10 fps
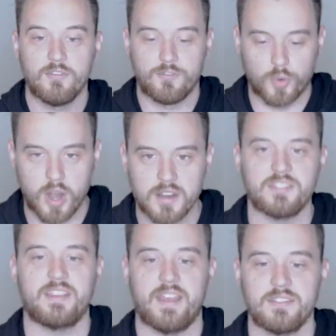for our
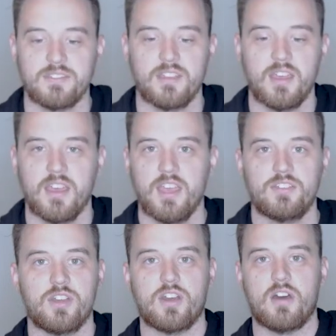sins. He
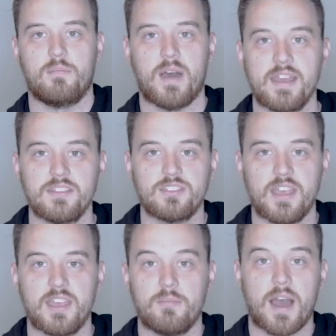took on my
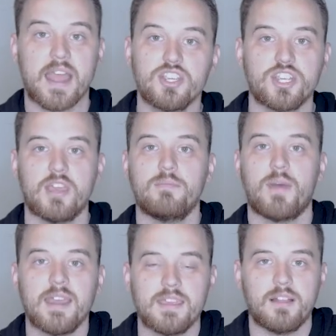sin, my shame,
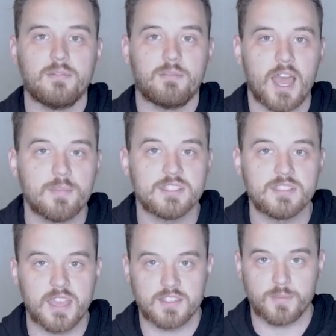my guilt, my
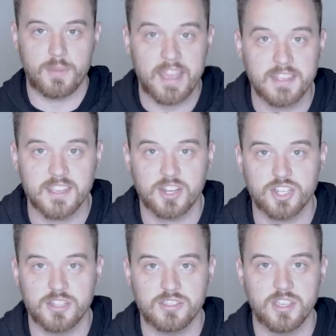mistakes, my
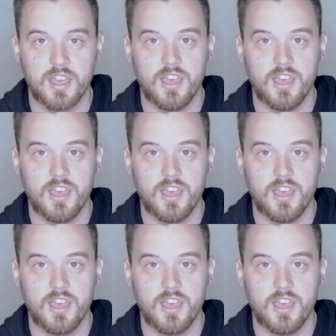addictions.